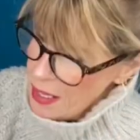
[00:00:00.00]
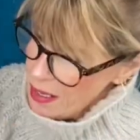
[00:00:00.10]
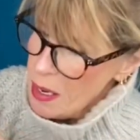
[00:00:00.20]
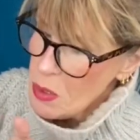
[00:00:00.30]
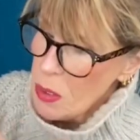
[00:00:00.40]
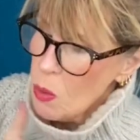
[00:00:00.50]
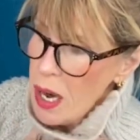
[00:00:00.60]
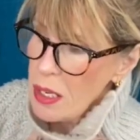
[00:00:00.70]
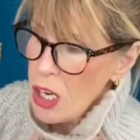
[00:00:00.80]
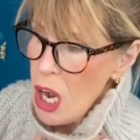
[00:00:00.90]
Yeah, that was a
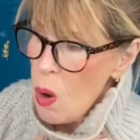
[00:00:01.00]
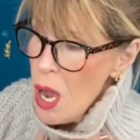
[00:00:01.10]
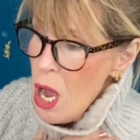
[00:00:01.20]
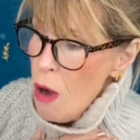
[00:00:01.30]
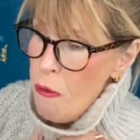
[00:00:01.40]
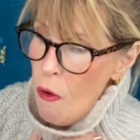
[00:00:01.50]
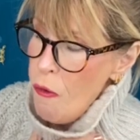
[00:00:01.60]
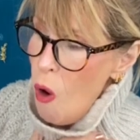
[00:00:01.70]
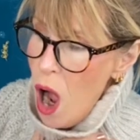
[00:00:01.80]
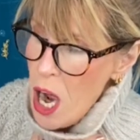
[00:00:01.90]
while ago for
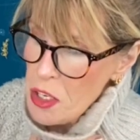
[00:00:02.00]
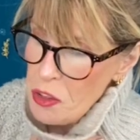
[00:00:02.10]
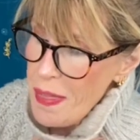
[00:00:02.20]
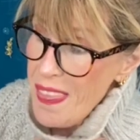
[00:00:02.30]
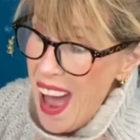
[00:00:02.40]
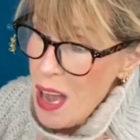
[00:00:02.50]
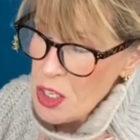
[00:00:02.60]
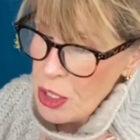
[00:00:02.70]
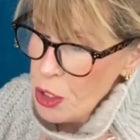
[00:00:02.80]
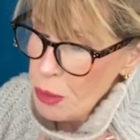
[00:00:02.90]

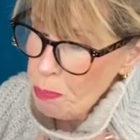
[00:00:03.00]
400,000